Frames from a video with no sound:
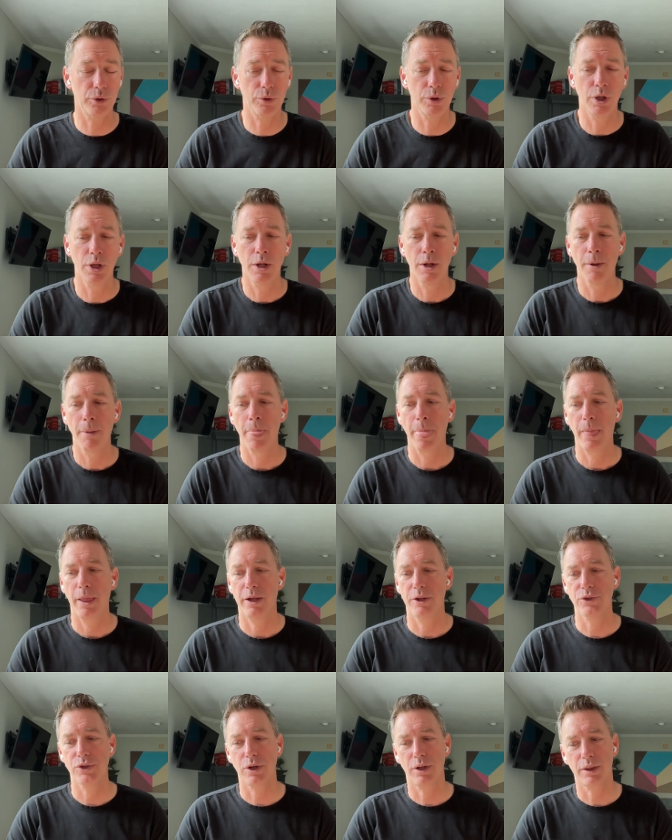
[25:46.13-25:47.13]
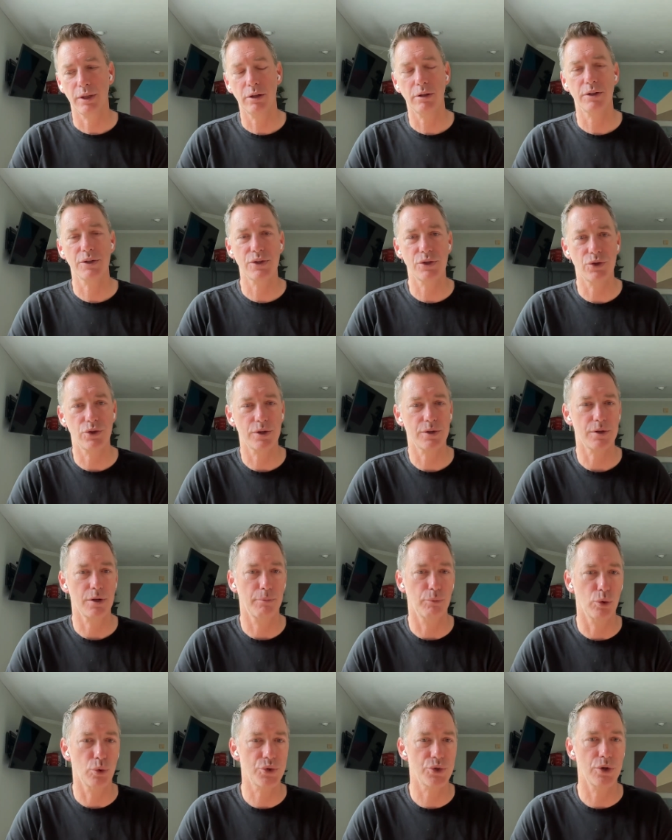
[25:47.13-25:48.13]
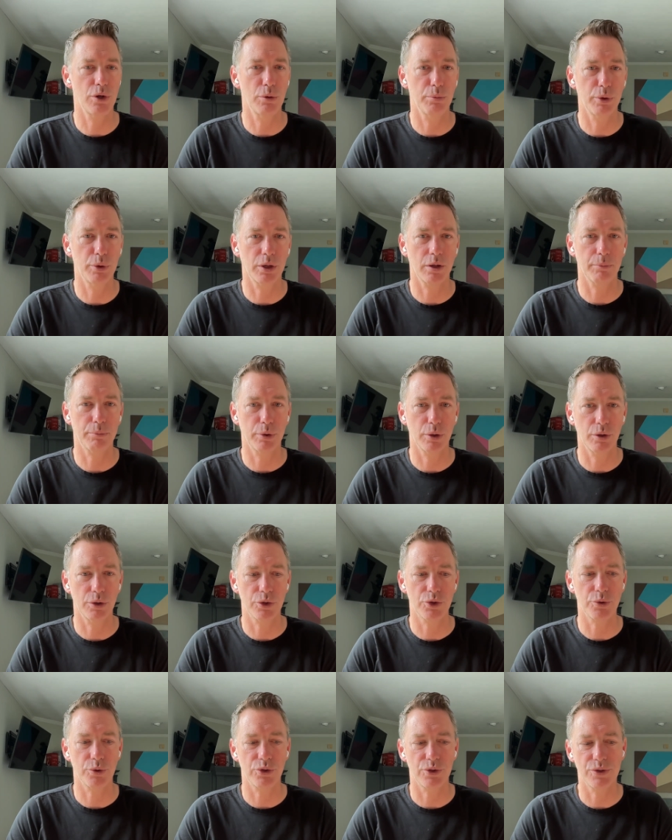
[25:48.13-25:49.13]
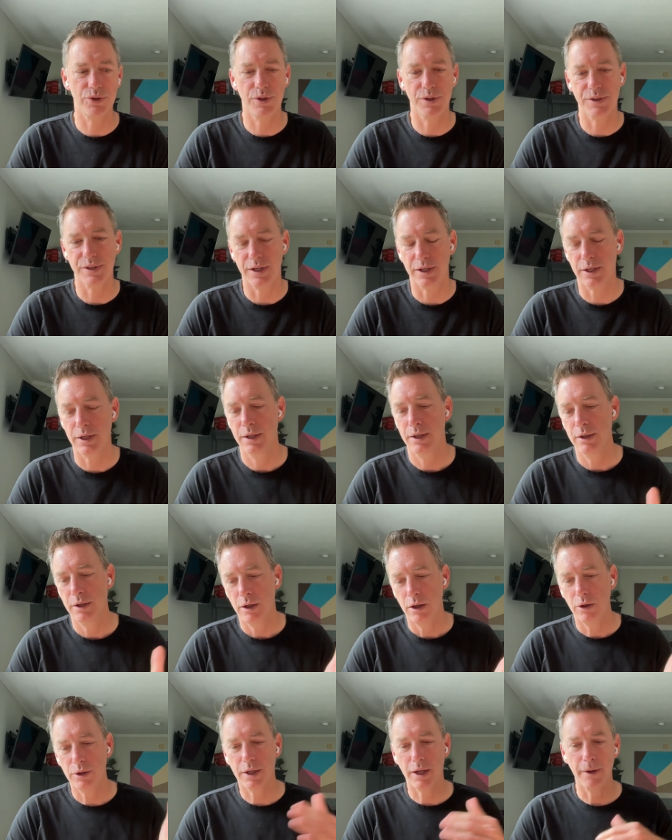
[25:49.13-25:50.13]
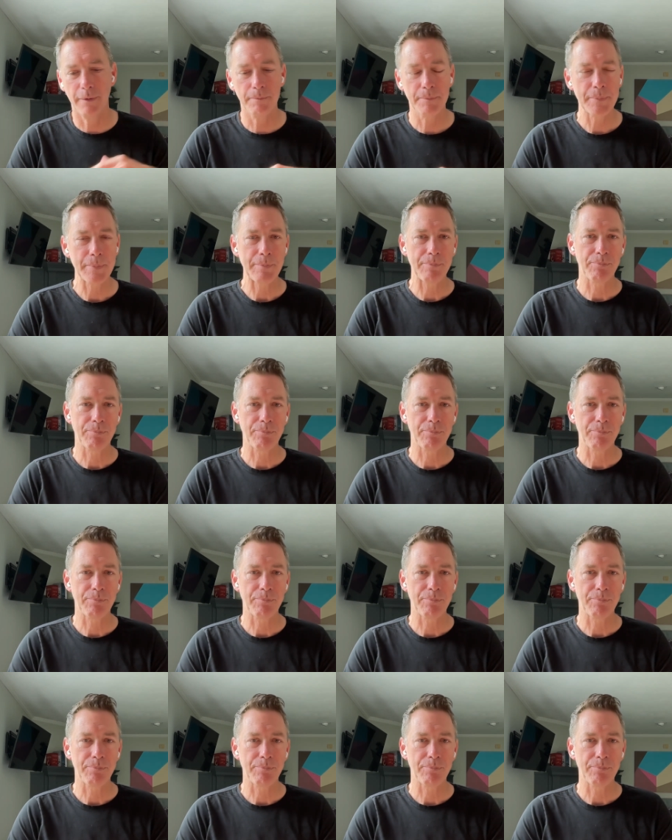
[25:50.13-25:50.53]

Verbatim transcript: Mm-hmm. And so I mm-hmm. think this is just a more sobering approach, which is just like, okay,